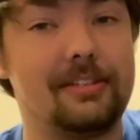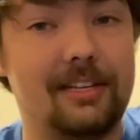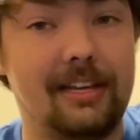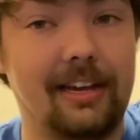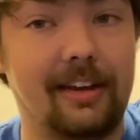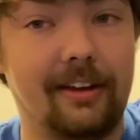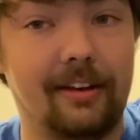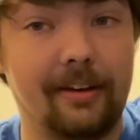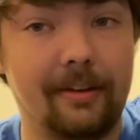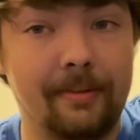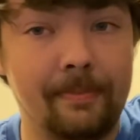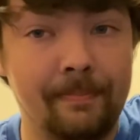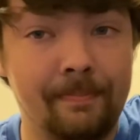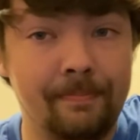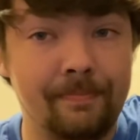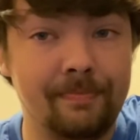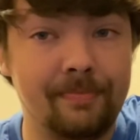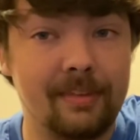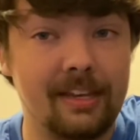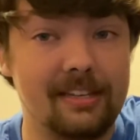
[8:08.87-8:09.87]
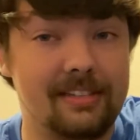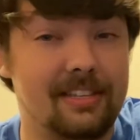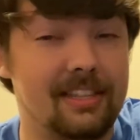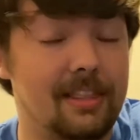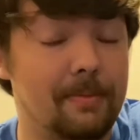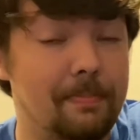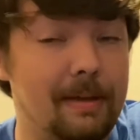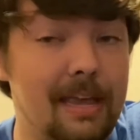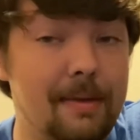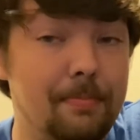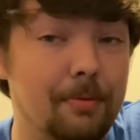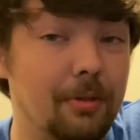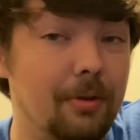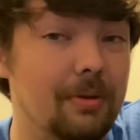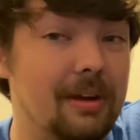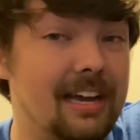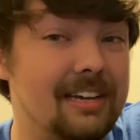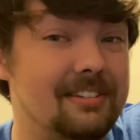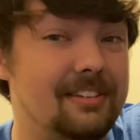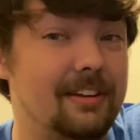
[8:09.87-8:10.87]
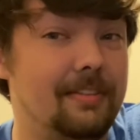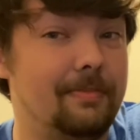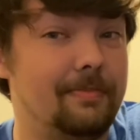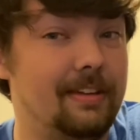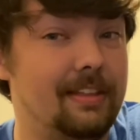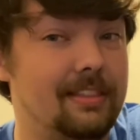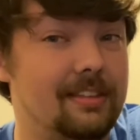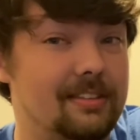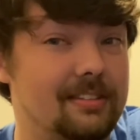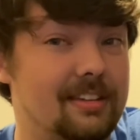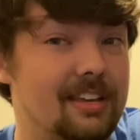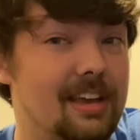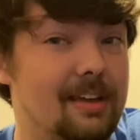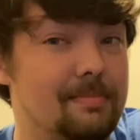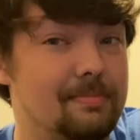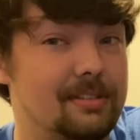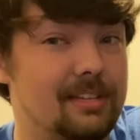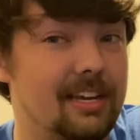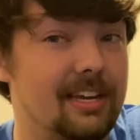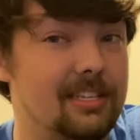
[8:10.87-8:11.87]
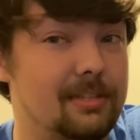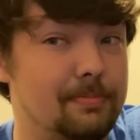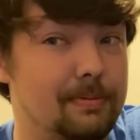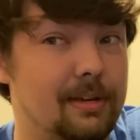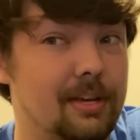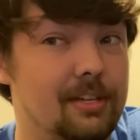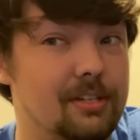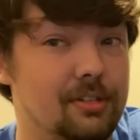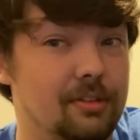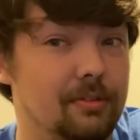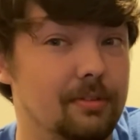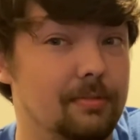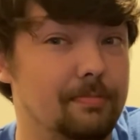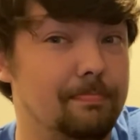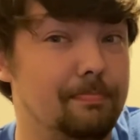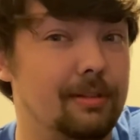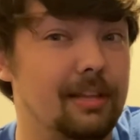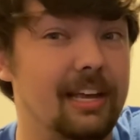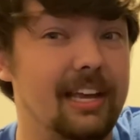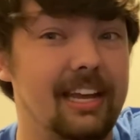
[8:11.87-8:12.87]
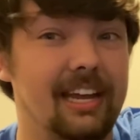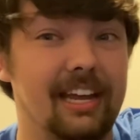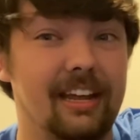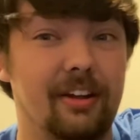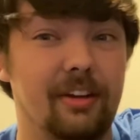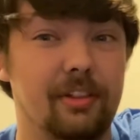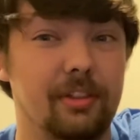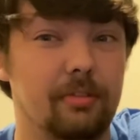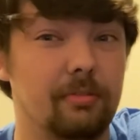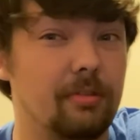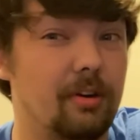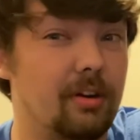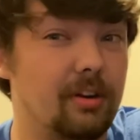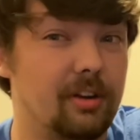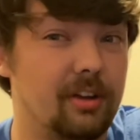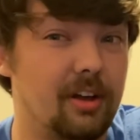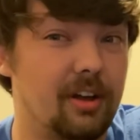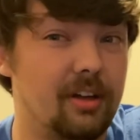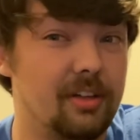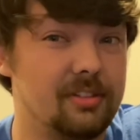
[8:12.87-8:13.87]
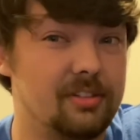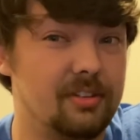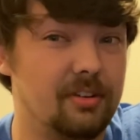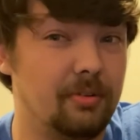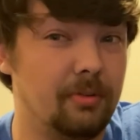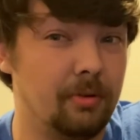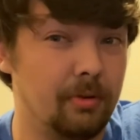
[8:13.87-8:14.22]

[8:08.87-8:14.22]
here is that the people who actually defend this game say it's because you're playing it on the wrong console,